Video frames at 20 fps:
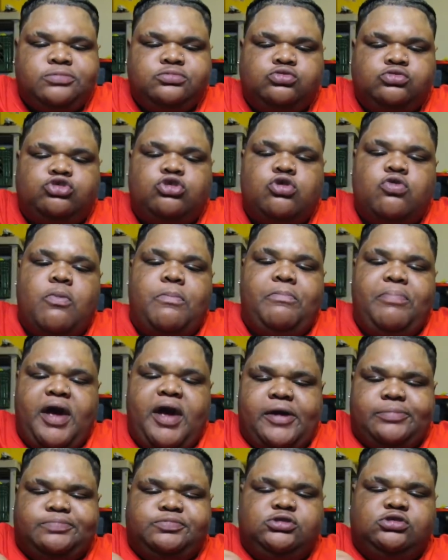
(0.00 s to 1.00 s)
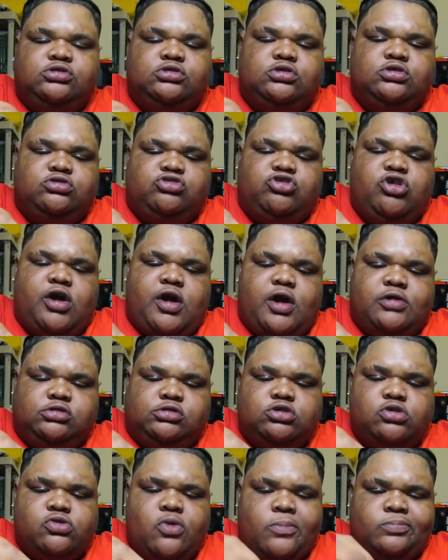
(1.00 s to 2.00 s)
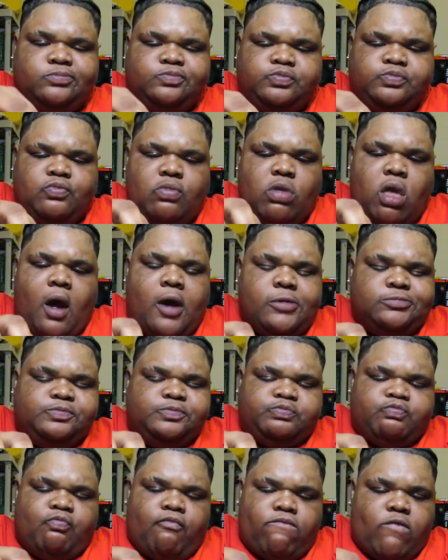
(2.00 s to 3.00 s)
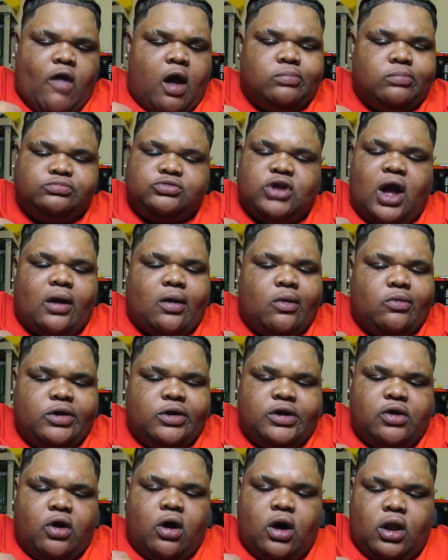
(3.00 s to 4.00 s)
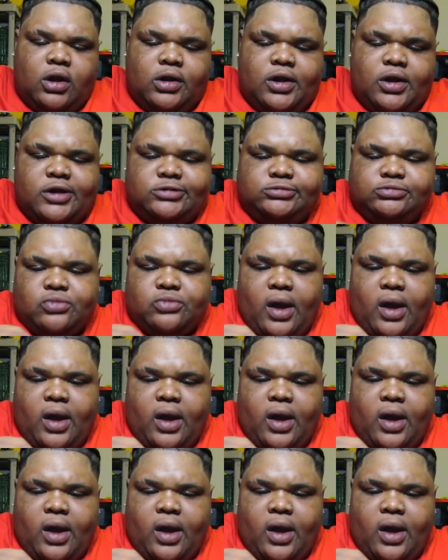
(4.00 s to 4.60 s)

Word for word: Two big pieces of chicken too. I'm not gonna eat all of them.